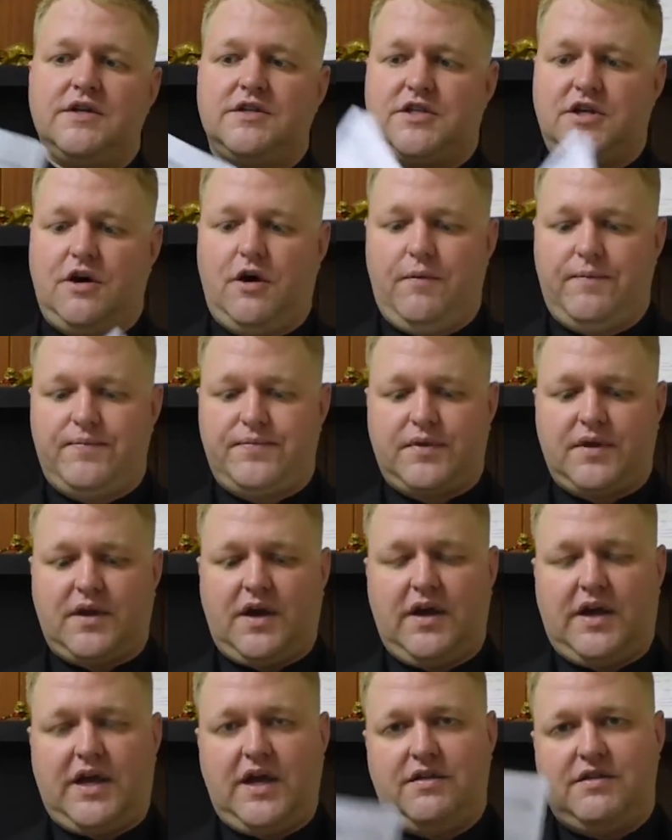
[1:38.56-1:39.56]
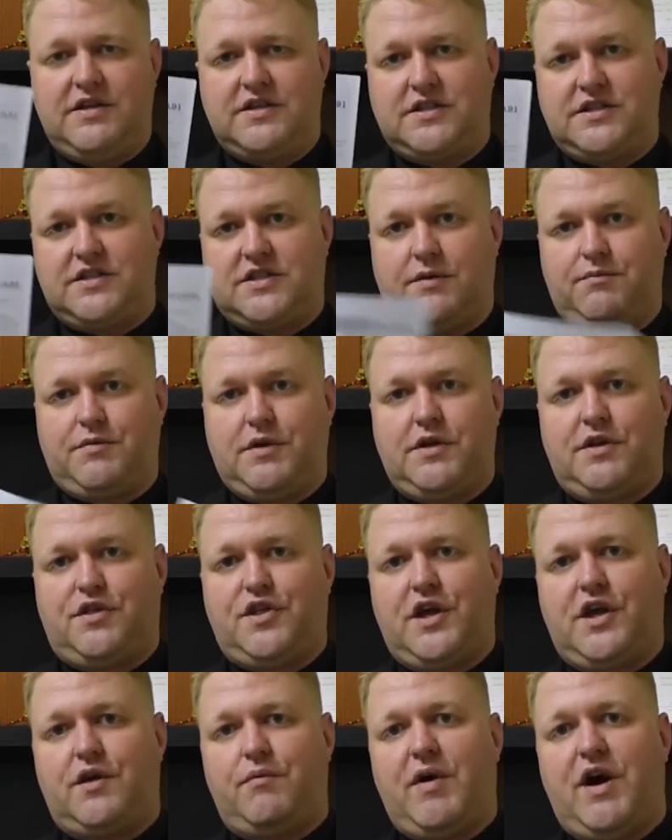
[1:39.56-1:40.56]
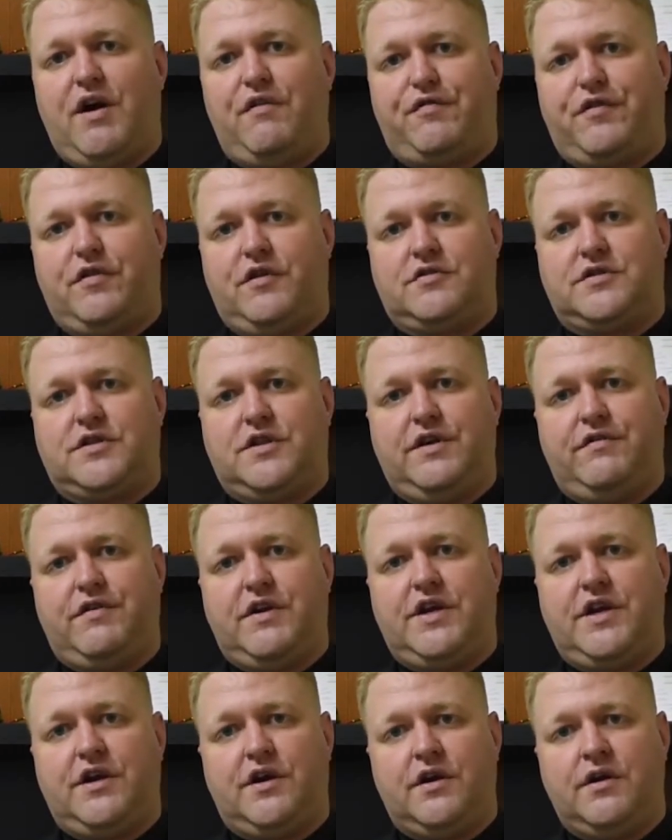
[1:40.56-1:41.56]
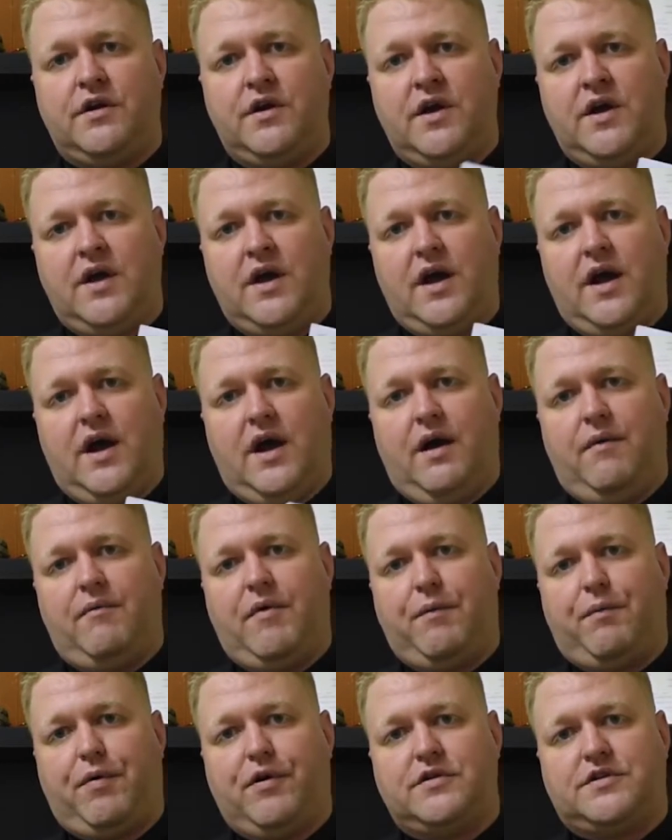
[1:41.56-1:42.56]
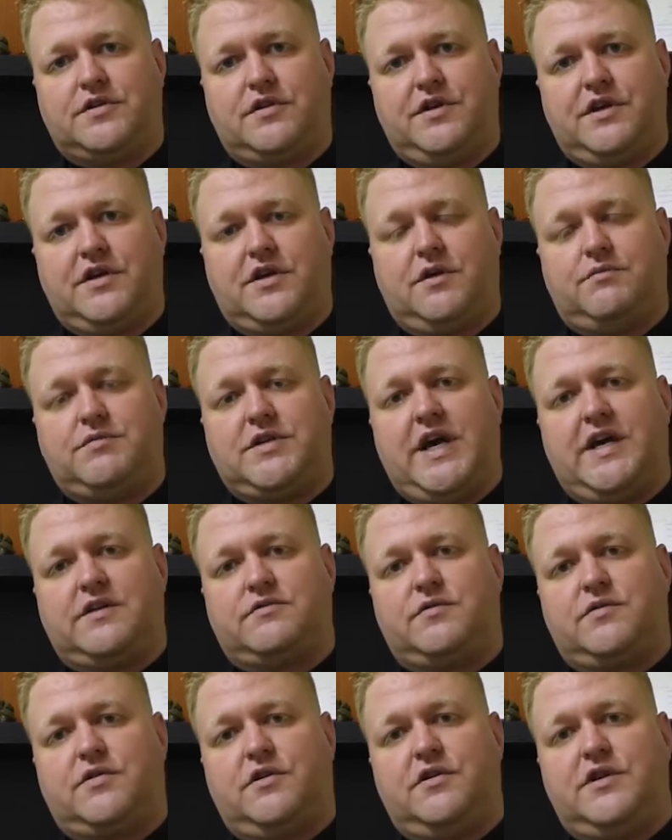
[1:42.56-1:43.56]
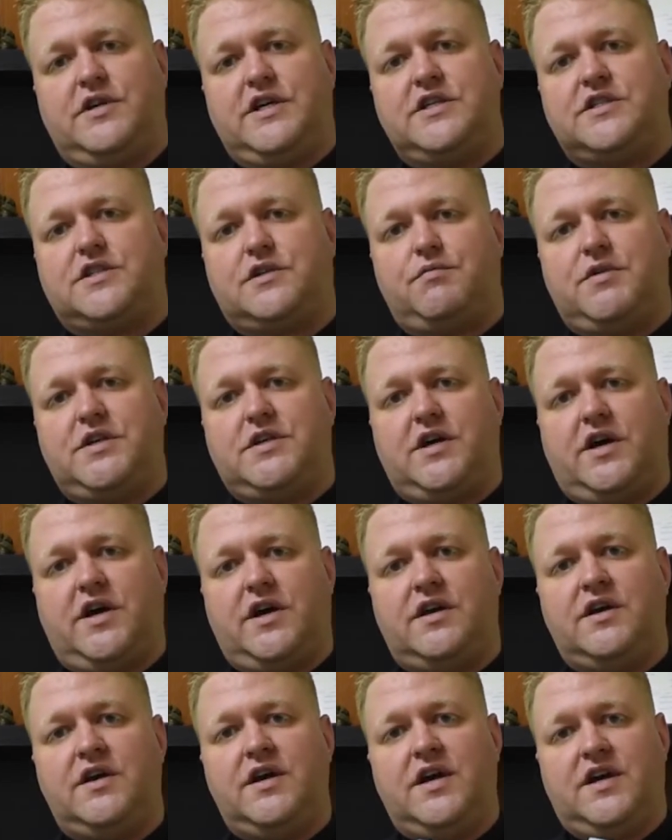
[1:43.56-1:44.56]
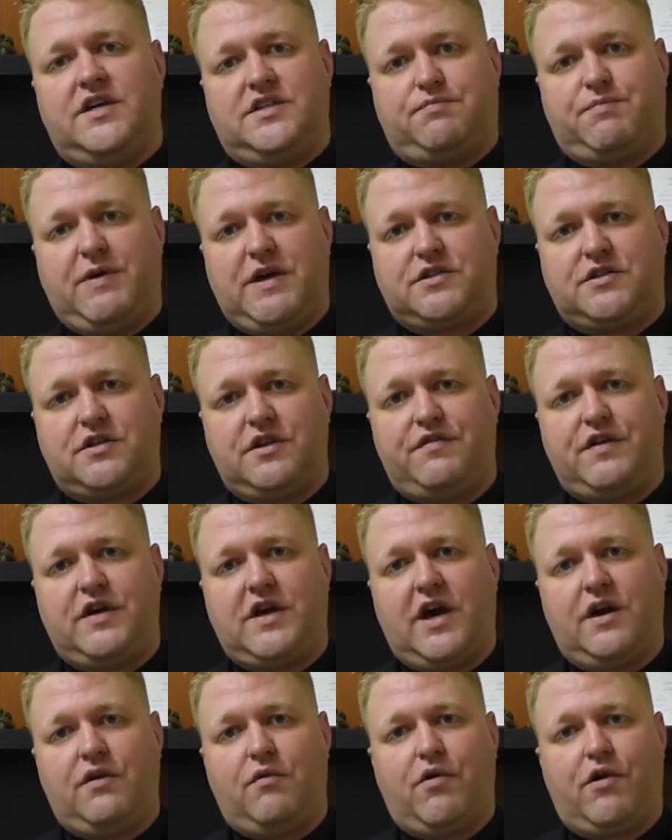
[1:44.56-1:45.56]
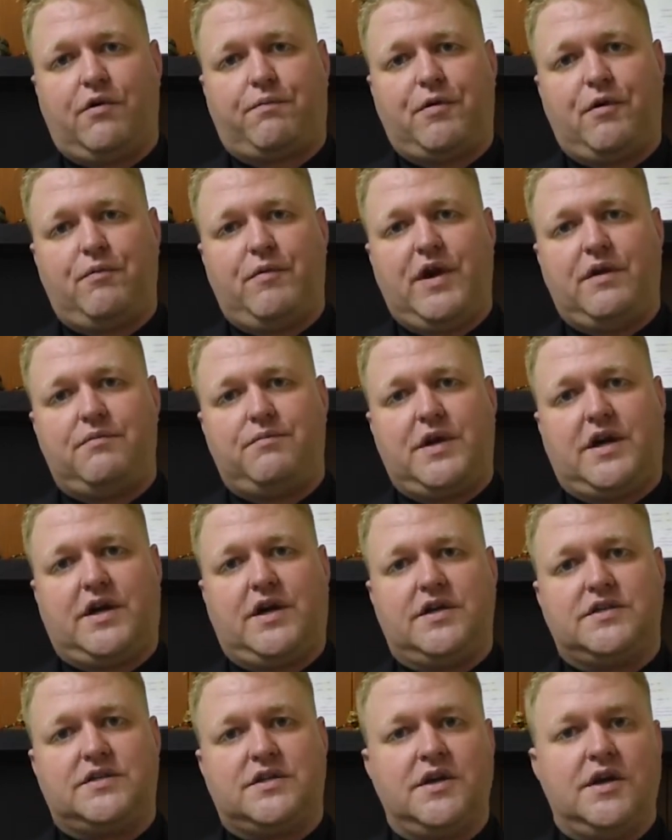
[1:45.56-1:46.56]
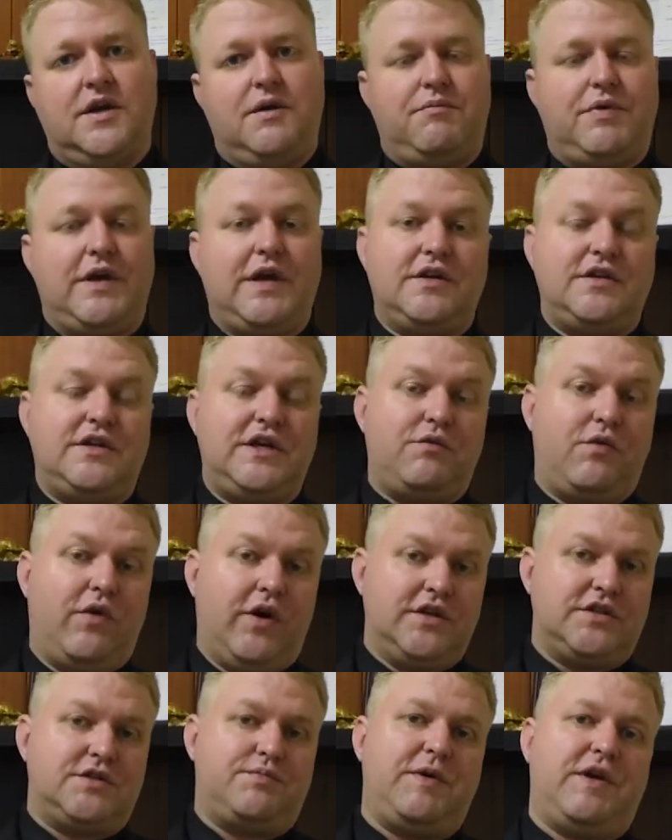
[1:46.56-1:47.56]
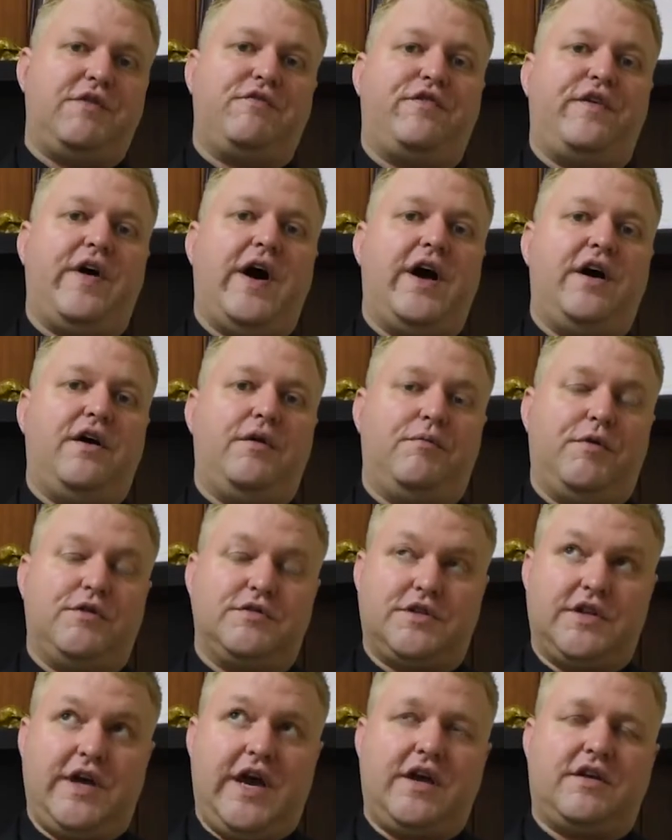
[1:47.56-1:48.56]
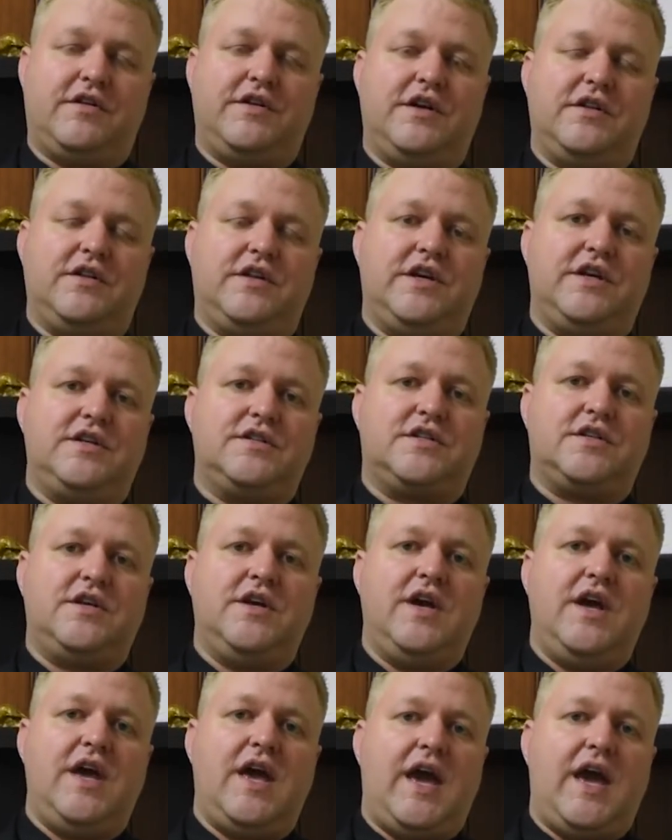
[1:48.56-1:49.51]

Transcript: So again, this is something to think about for those living here. Um, a personal income tax return needs to be done, especially if you got a work permit, because PND one's being filed, most likely at least.